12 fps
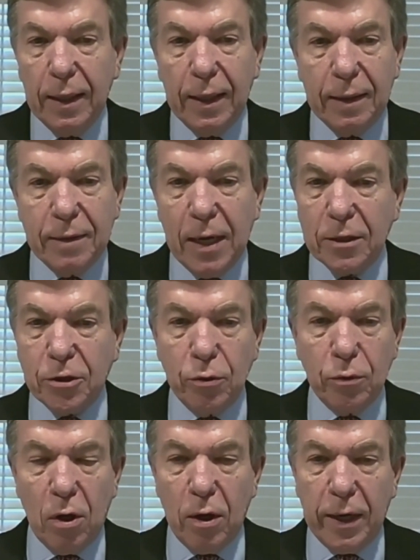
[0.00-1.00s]
Uh, not
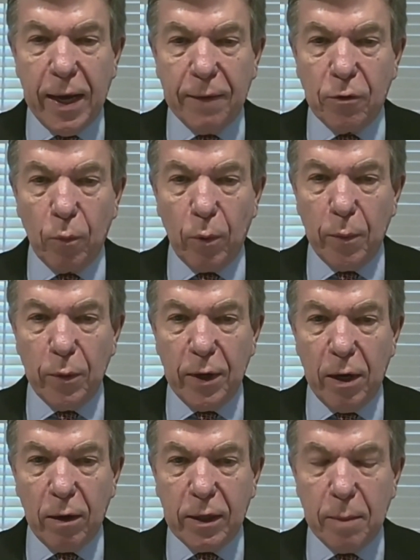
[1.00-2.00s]
too long after we were
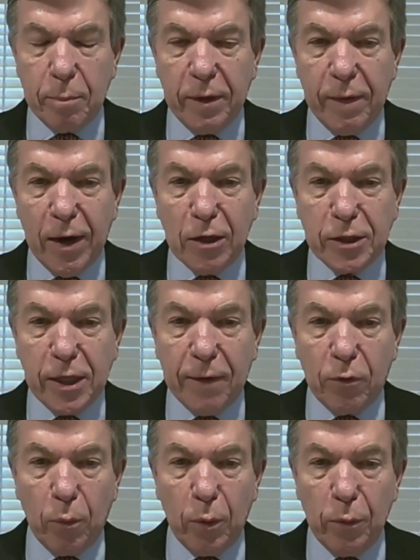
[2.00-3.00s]
there, a couple of hours
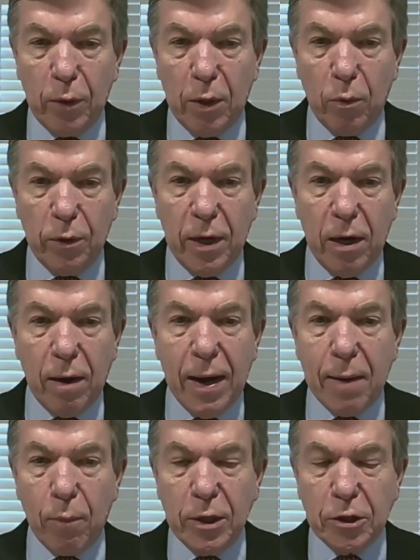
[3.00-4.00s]
after we, they were there,
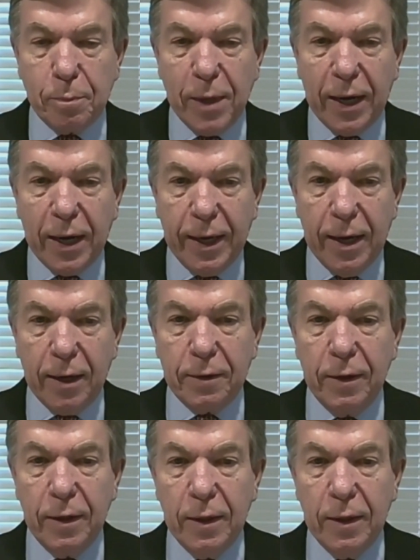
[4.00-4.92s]
I reached back out